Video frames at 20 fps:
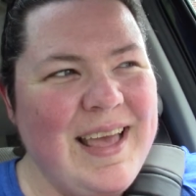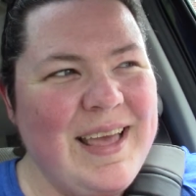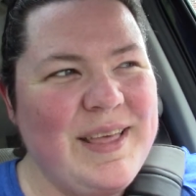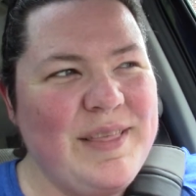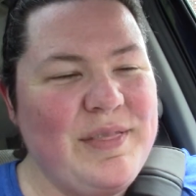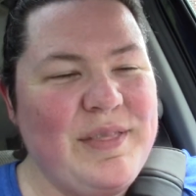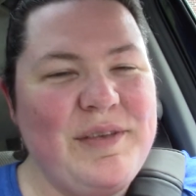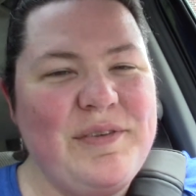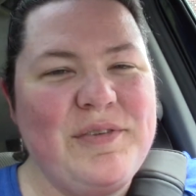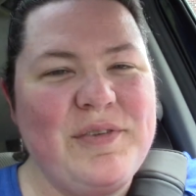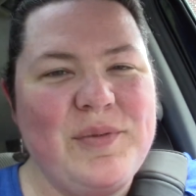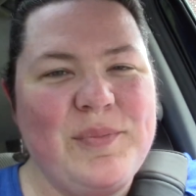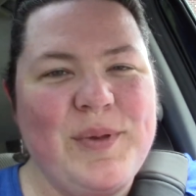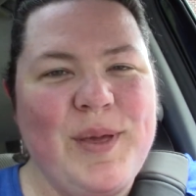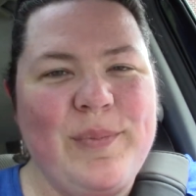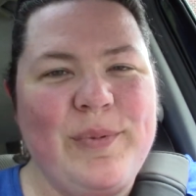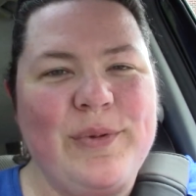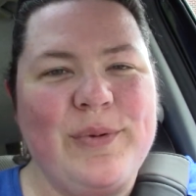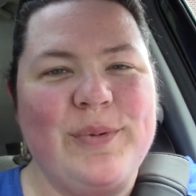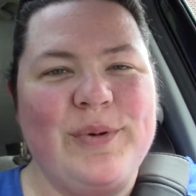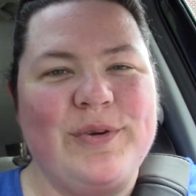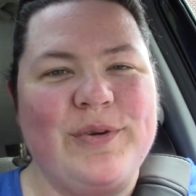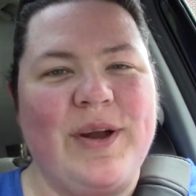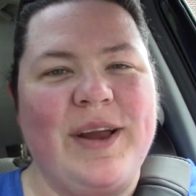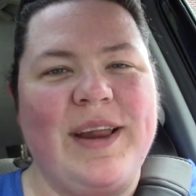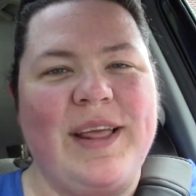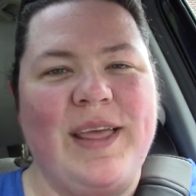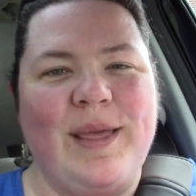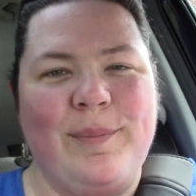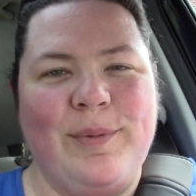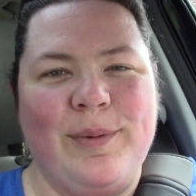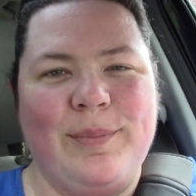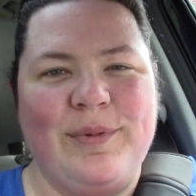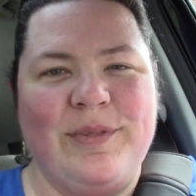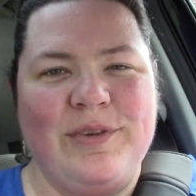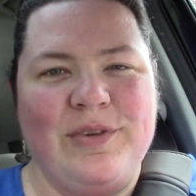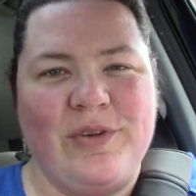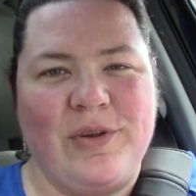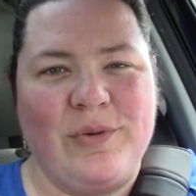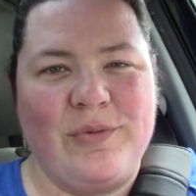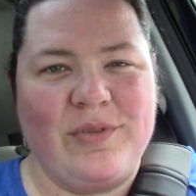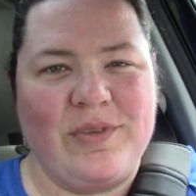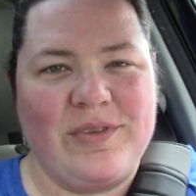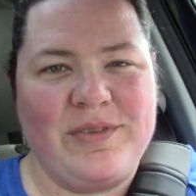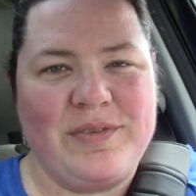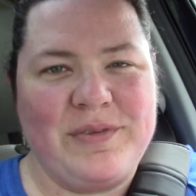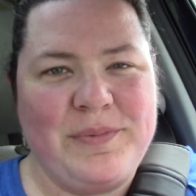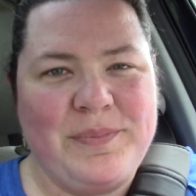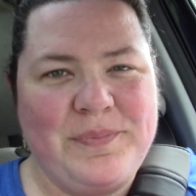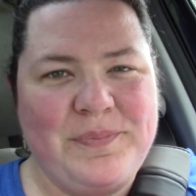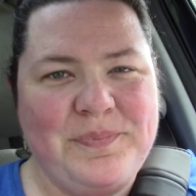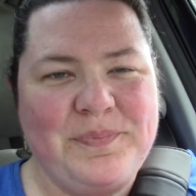These are the people who are trying to keep up with the Joneses.